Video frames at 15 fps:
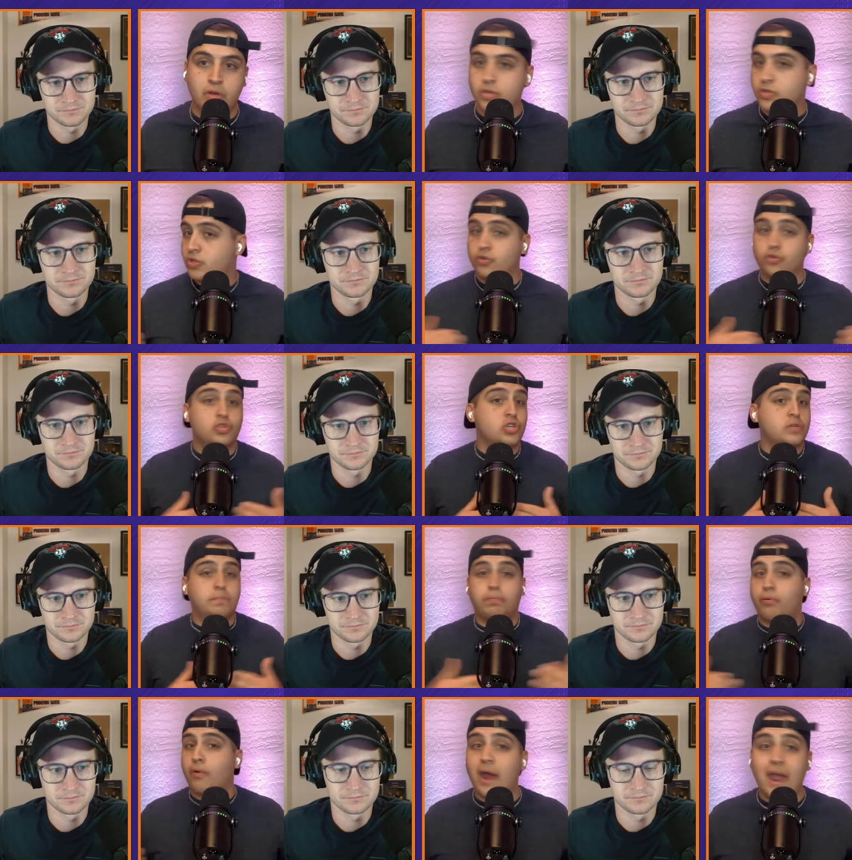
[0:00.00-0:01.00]
Speaker 1: So you're just
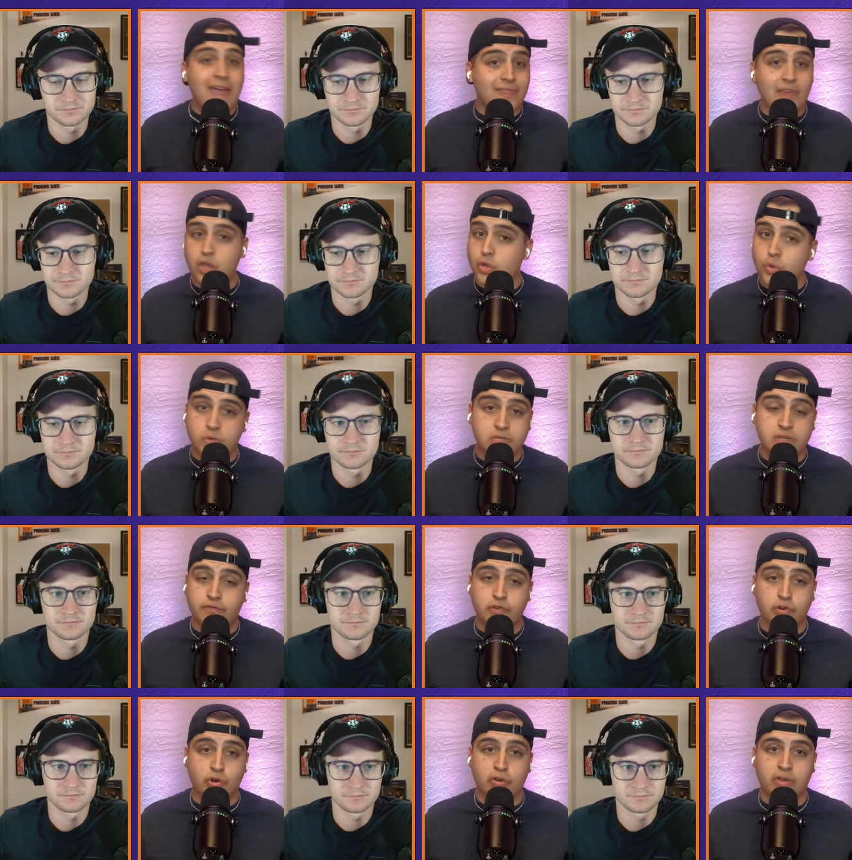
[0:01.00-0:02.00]
praying that Yusuf
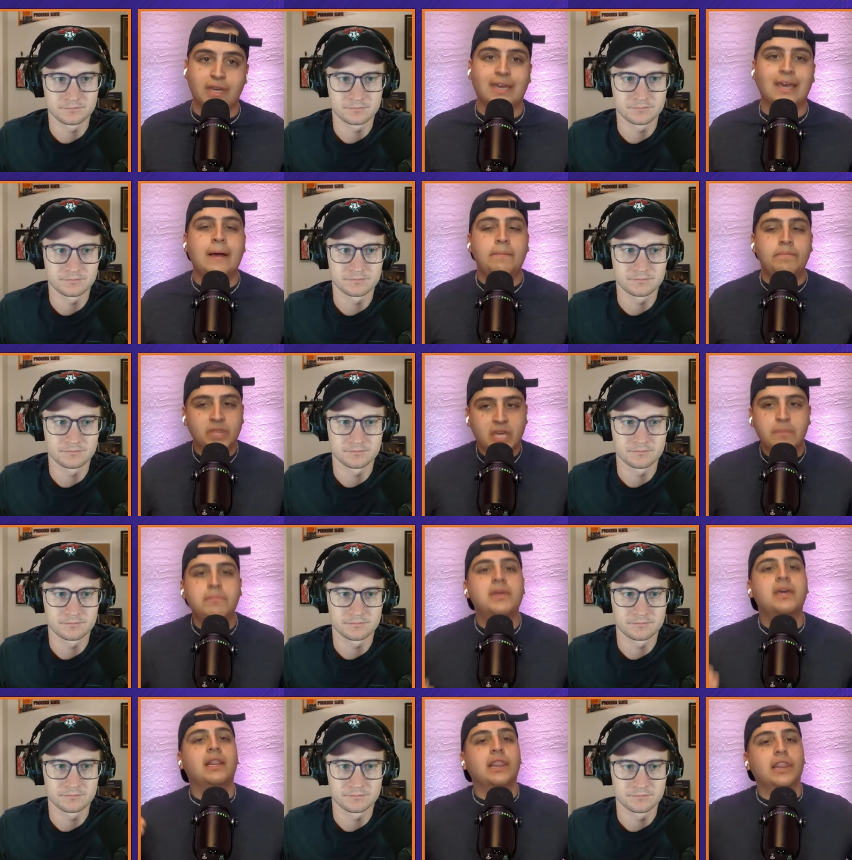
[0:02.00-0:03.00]
Nurkic can
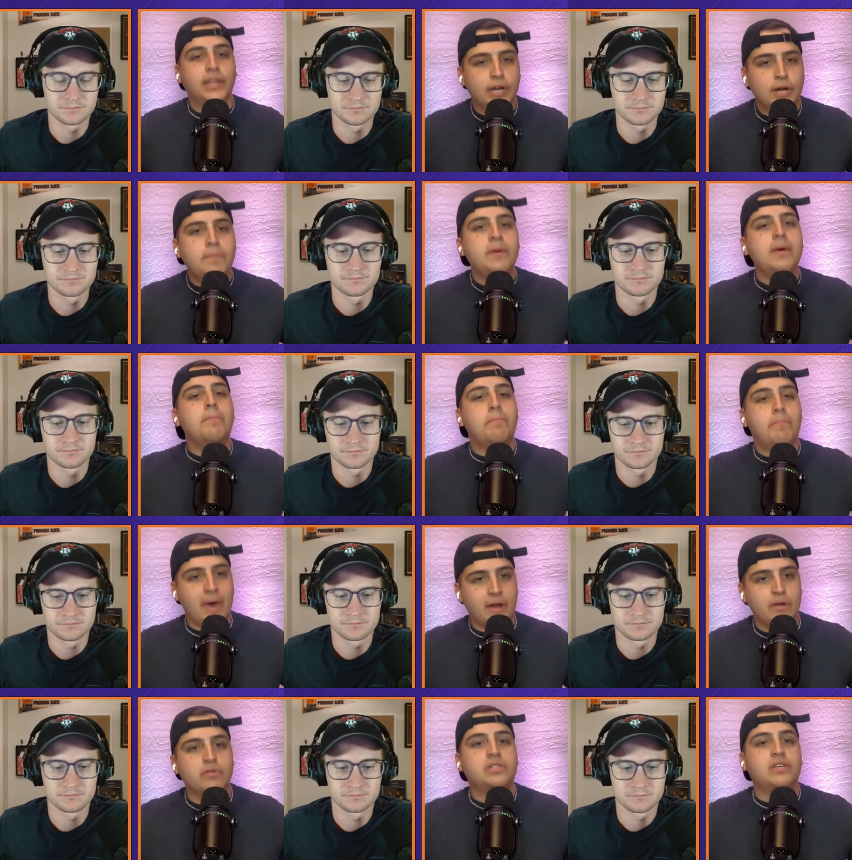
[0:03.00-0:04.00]
be a little bit
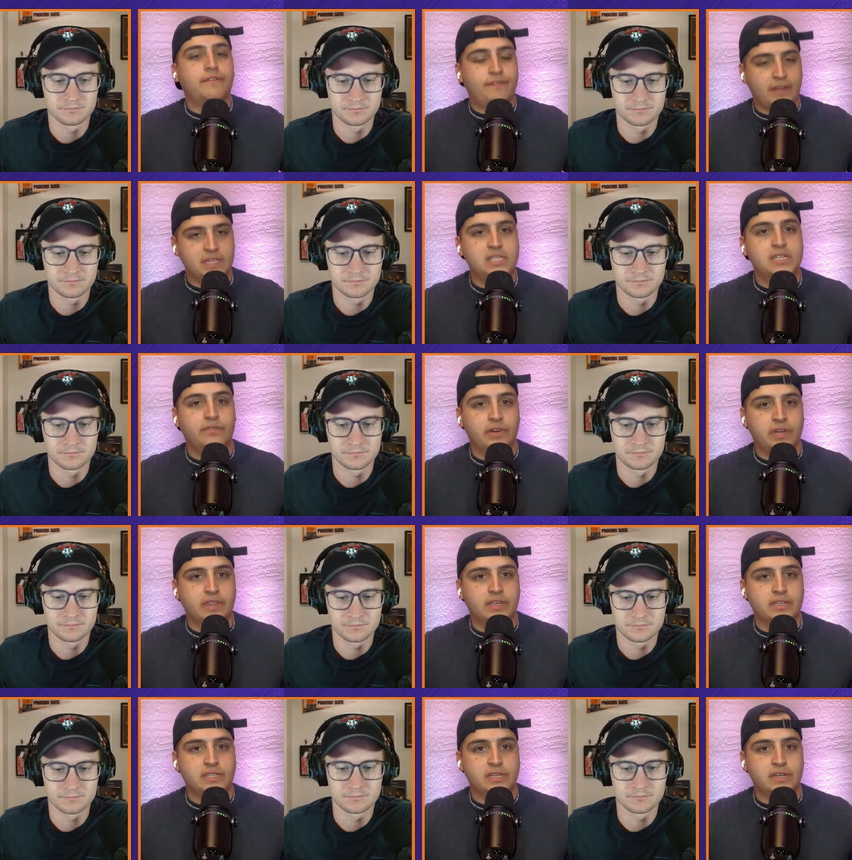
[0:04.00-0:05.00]
better defensively
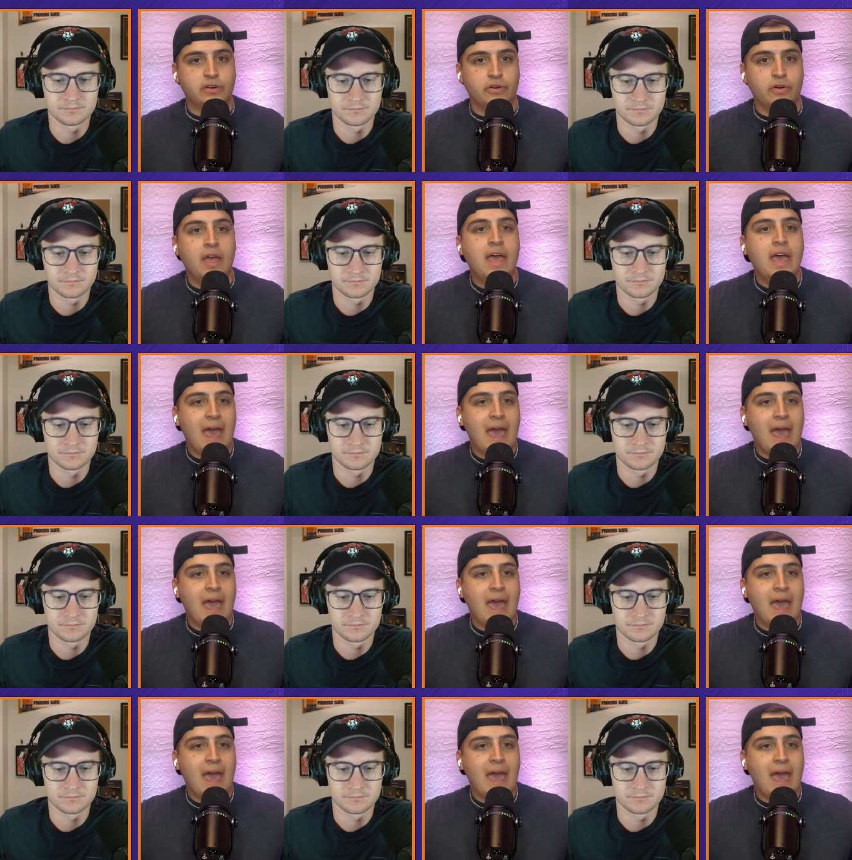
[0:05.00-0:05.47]
this year